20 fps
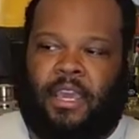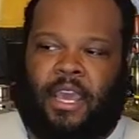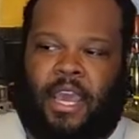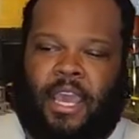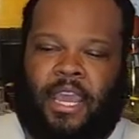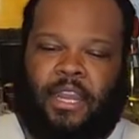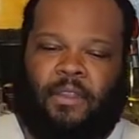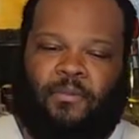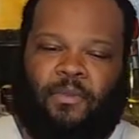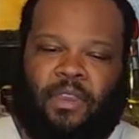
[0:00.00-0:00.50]

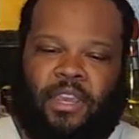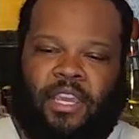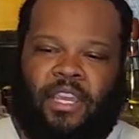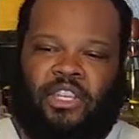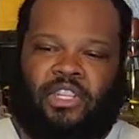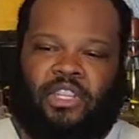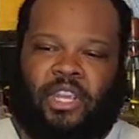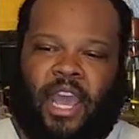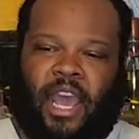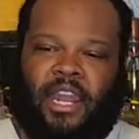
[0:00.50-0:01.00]
And when he
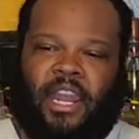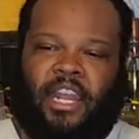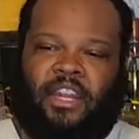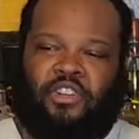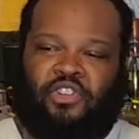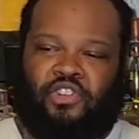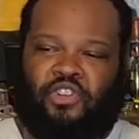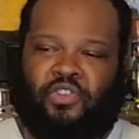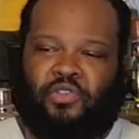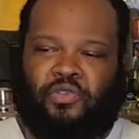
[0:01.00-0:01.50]
shot at
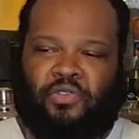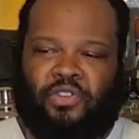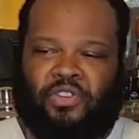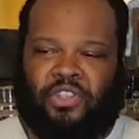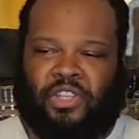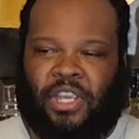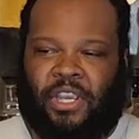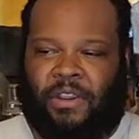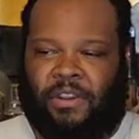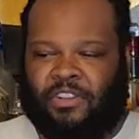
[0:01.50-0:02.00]
the
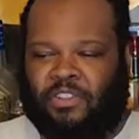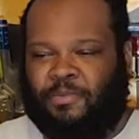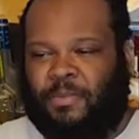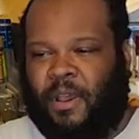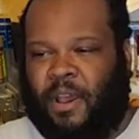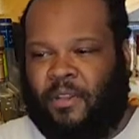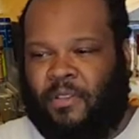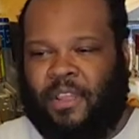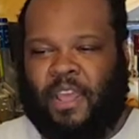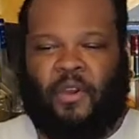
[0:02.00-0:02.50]
shooter's ear, it's
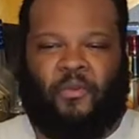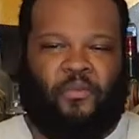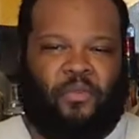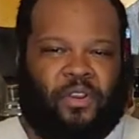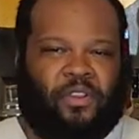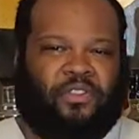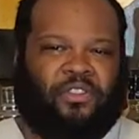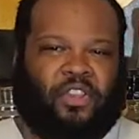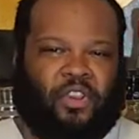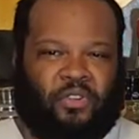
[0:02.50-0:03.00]
about that
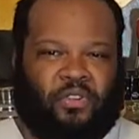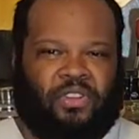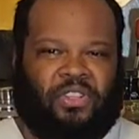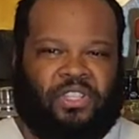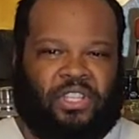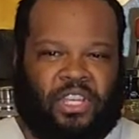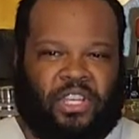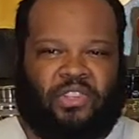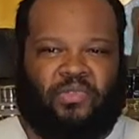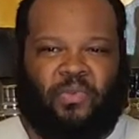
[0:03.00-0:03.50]

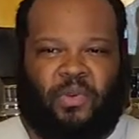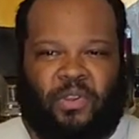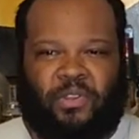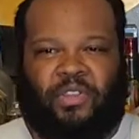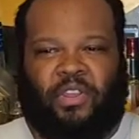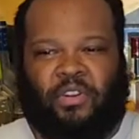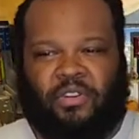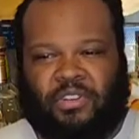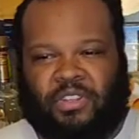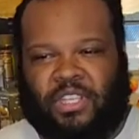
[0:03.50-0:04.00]
136,
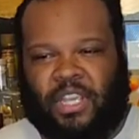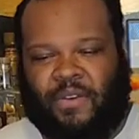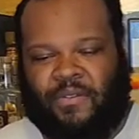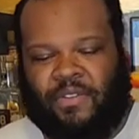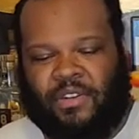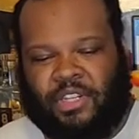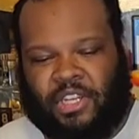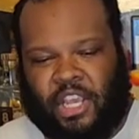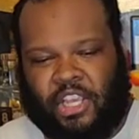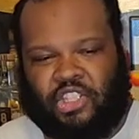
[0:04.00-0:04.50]

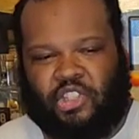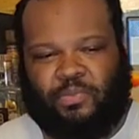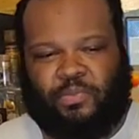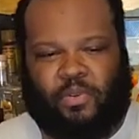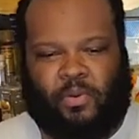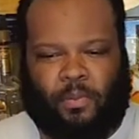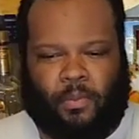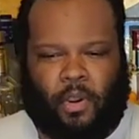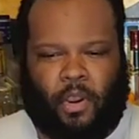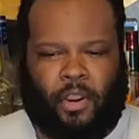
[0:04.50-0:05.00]
137
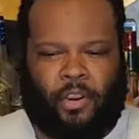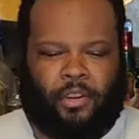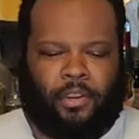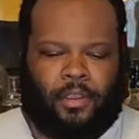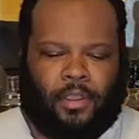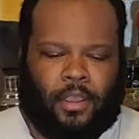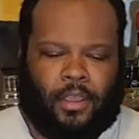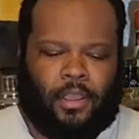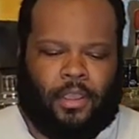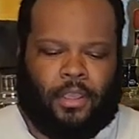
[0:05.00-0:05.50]
decibel mark.
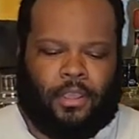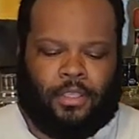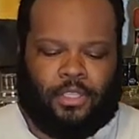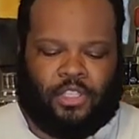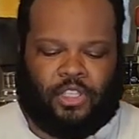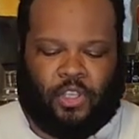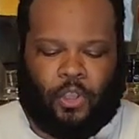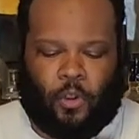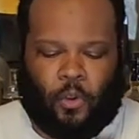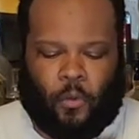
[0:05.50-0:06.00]

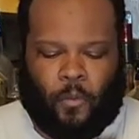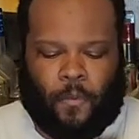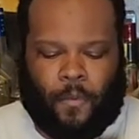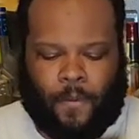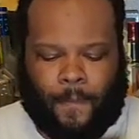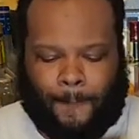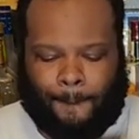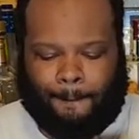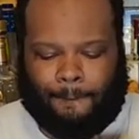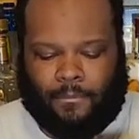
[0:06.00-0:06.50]

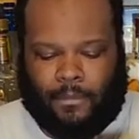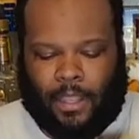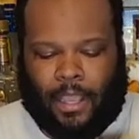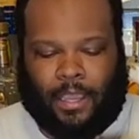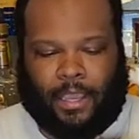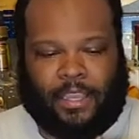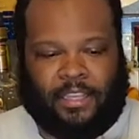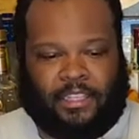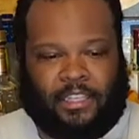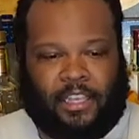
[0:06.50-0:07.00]
So, like I